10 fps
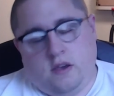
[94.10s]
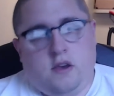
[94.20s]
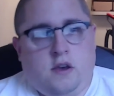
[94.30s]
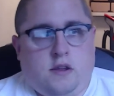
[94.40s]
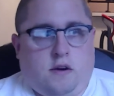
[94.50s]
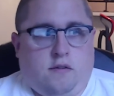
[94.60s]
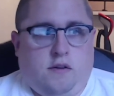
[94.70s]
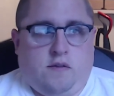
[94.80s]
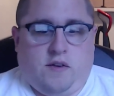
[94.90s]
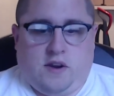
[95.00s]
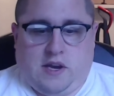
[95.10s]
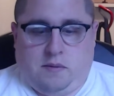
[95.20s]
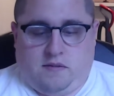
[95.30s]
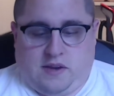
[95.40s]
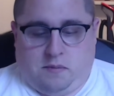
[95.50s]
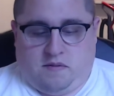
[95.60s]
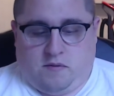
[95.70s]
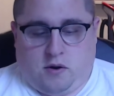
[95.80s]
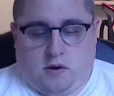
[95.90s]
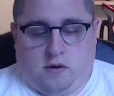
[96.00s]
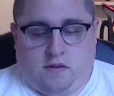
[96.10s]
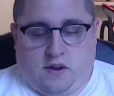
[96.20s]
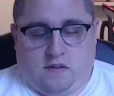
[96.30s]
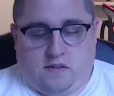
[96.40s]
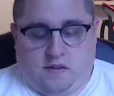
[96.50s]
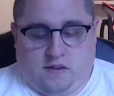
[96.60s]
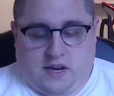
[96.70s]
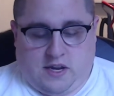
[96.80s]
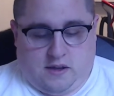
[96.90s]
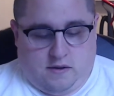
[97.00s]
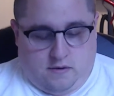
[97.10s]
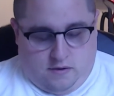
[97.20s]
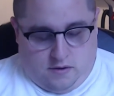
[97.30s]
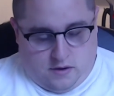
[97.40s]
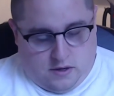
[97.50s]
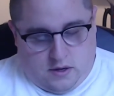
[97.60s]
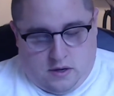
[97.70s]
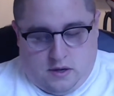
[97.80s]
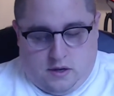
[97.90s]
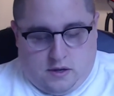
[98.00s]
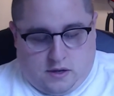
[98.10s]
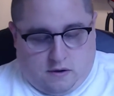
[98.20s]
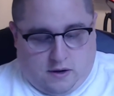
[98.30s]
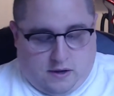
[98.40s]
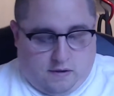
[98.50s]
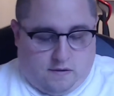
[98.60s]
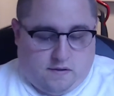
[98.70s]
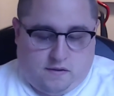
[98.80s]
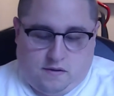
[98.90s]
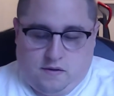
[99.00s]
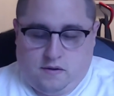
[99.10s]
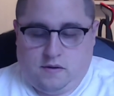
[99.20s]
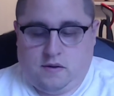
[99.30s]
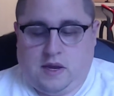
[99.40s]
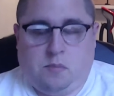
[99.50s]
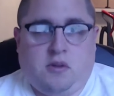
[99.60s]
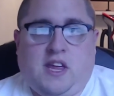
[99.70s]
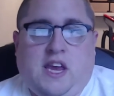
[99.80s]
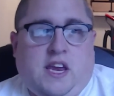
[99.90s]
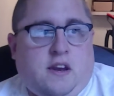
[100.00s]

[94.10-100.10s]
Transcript: there are 2 different types of cards in this deck. There is a plane,